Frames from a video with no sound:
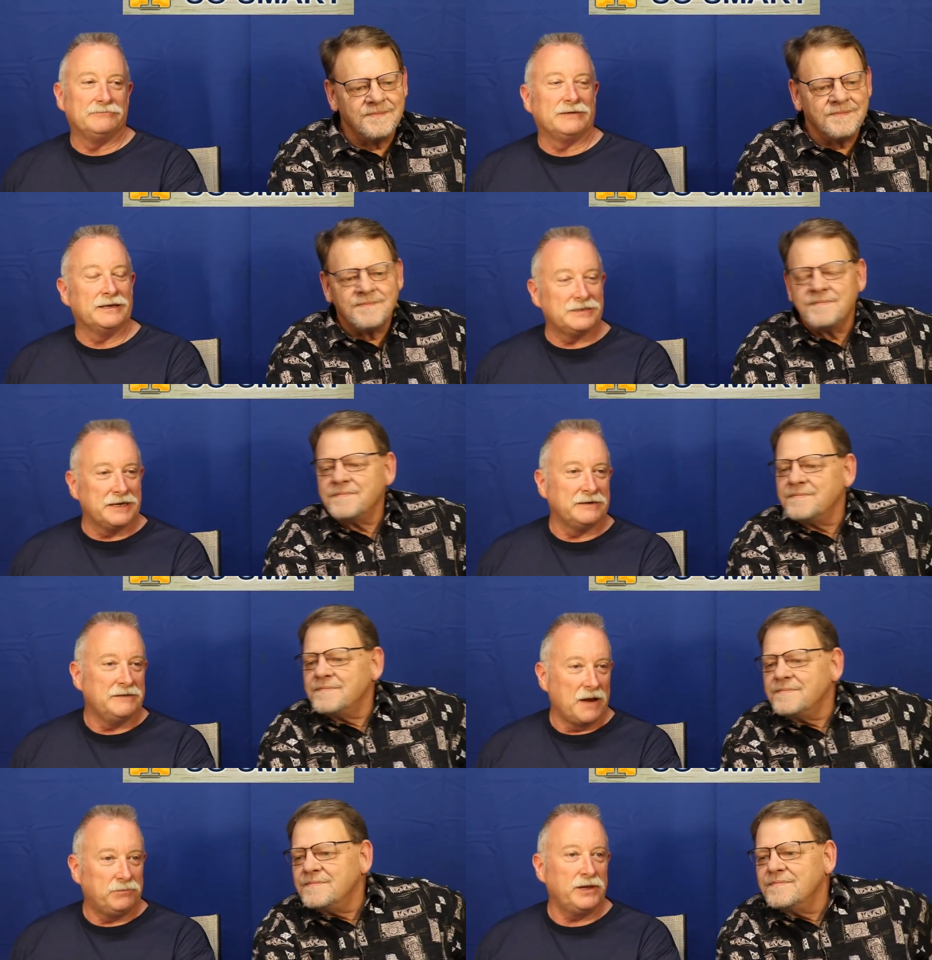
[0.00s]
Speaker 1: like I
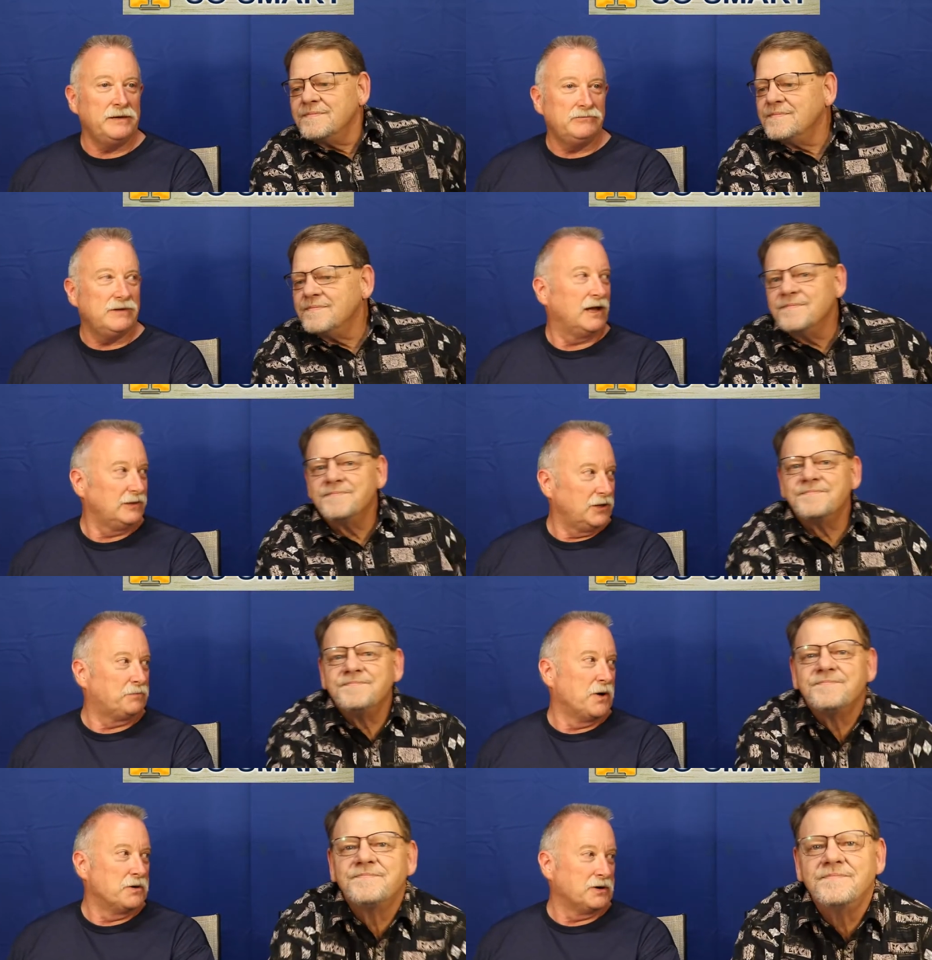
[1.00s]
said, I played a little
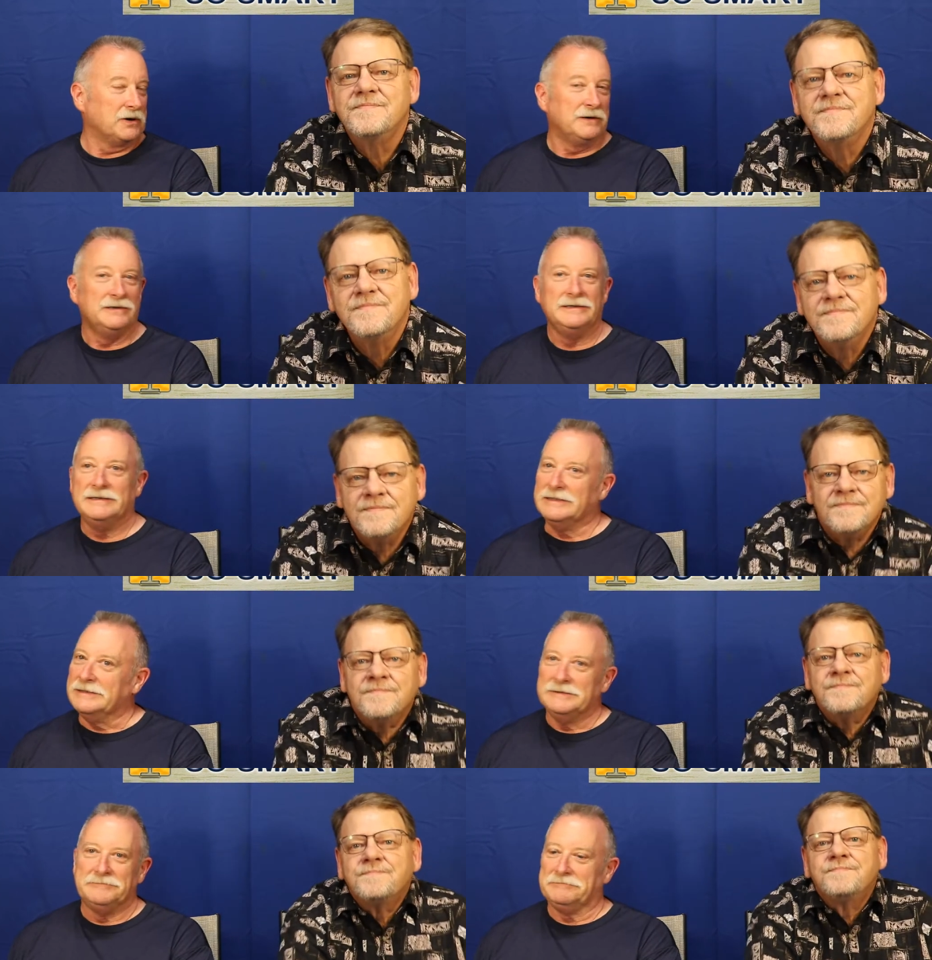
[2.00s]
poker.
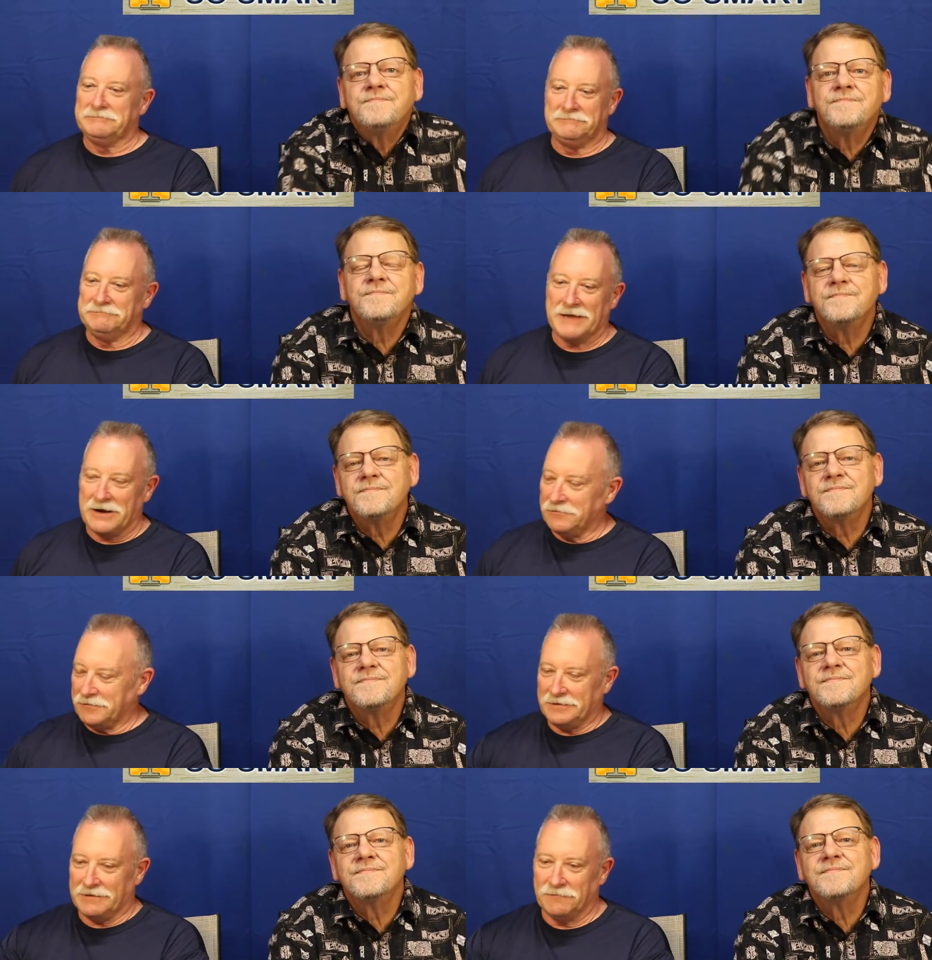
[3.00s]
I don't.
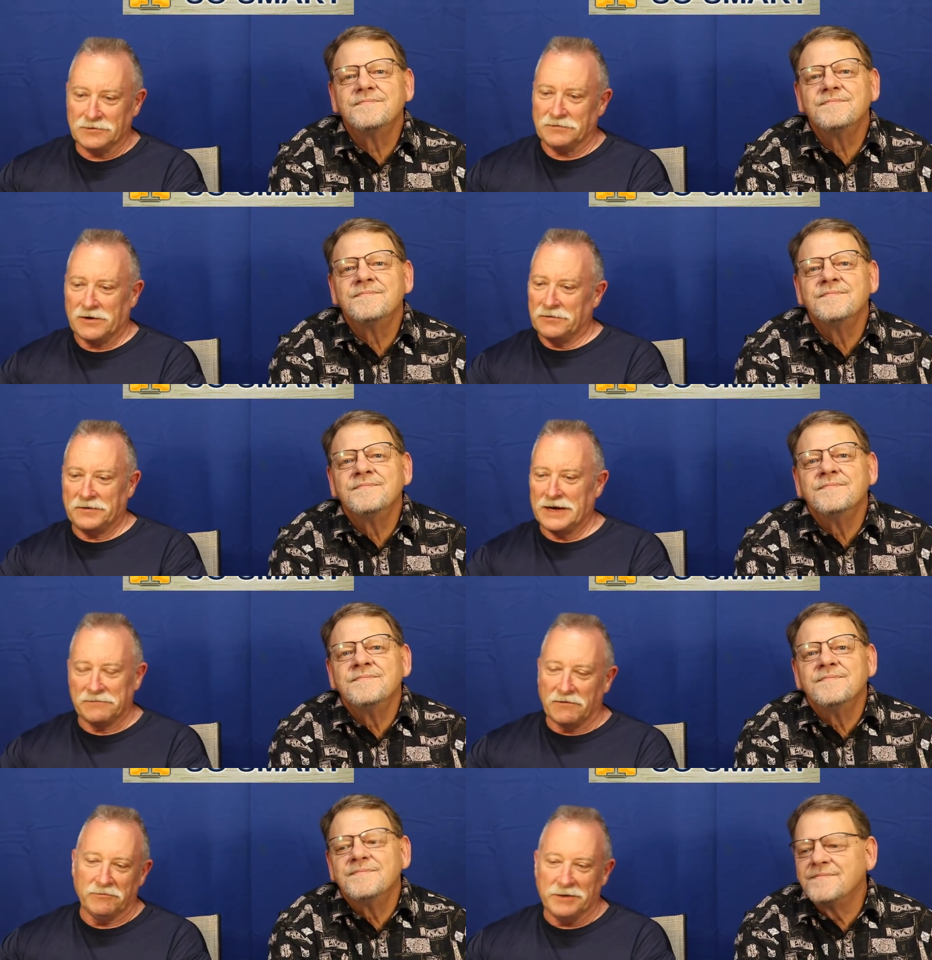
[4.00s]
First of all, I don't think
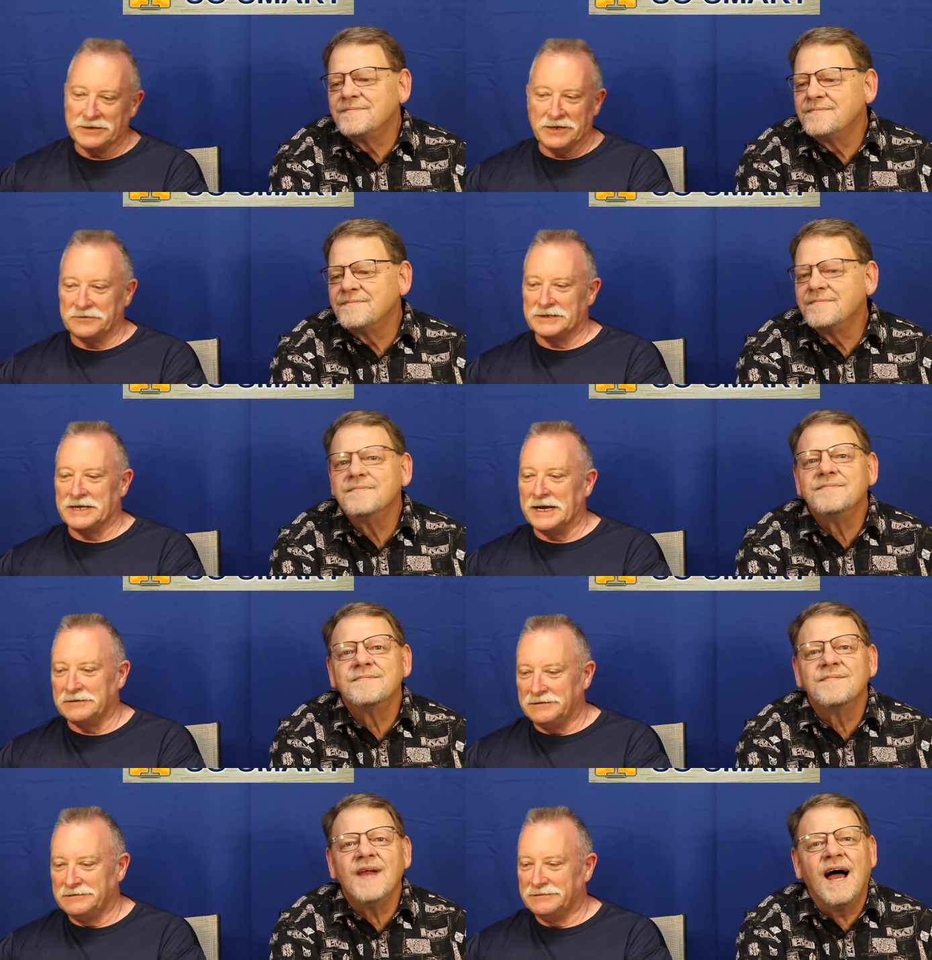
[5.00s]
I've ever been dealt this
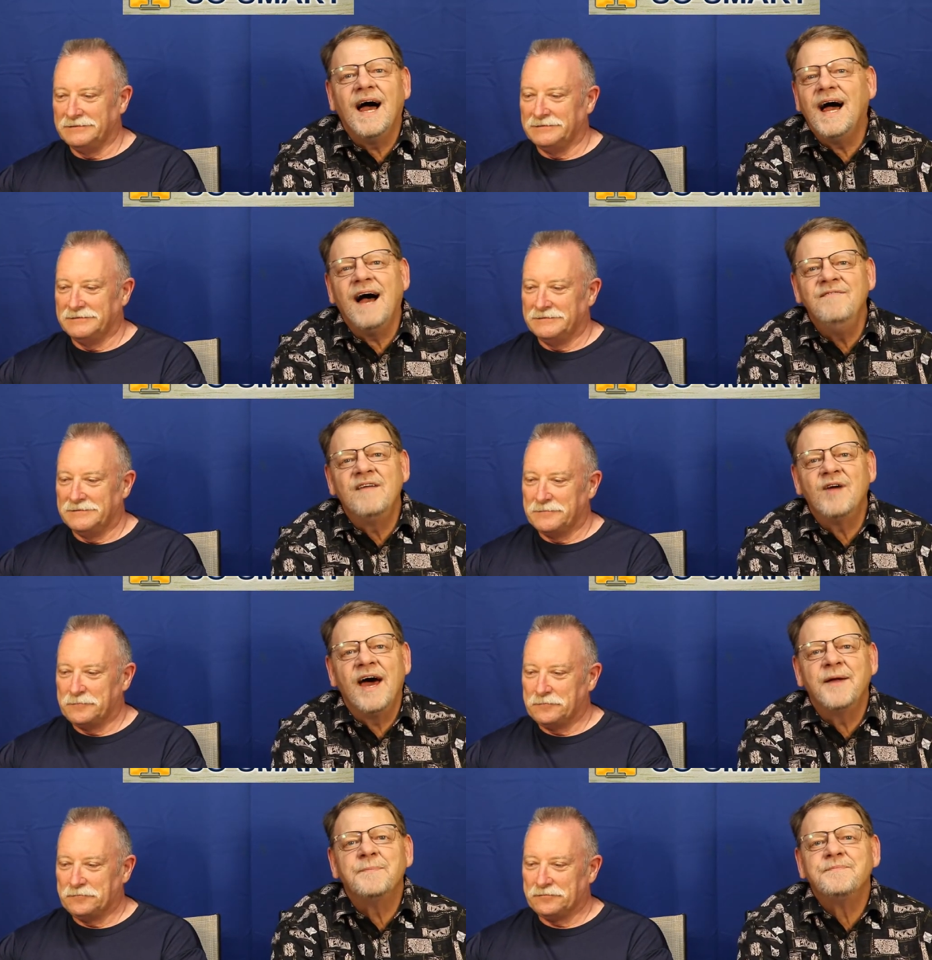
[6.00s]
hand.
Speaker 2: Uh, I've never
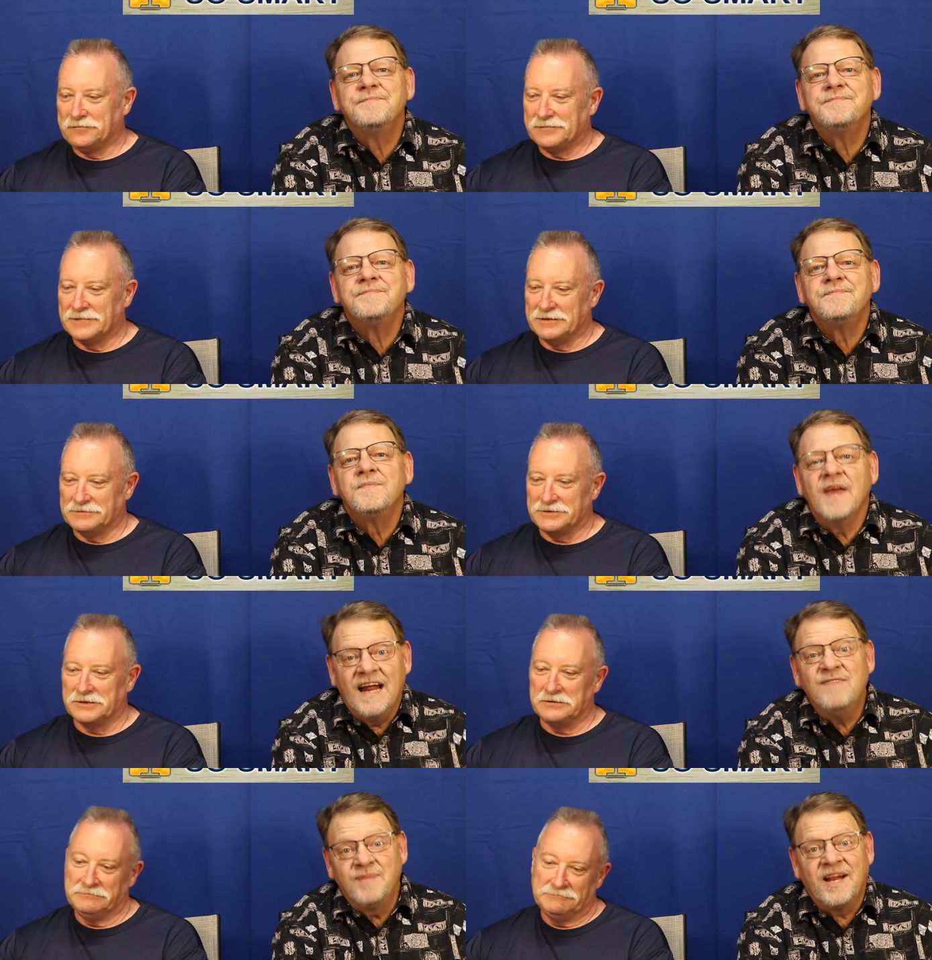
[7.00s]
had it, so.
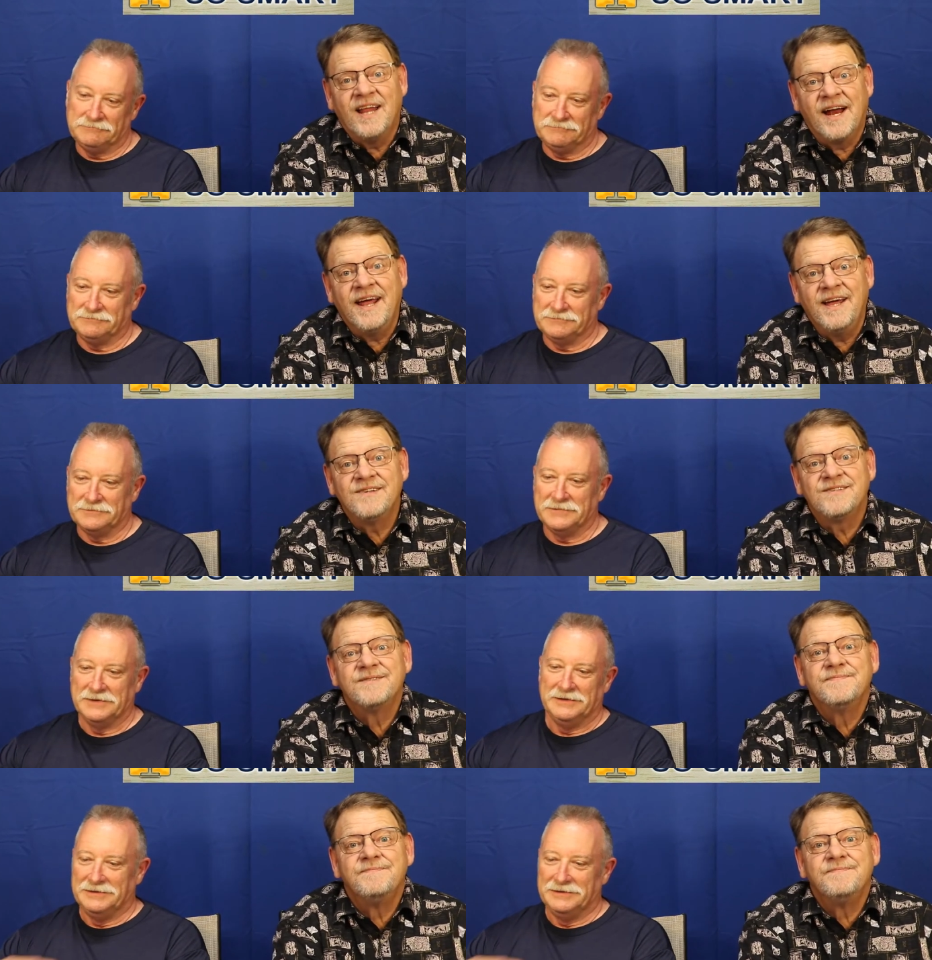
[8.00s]
and I played a lot of hands.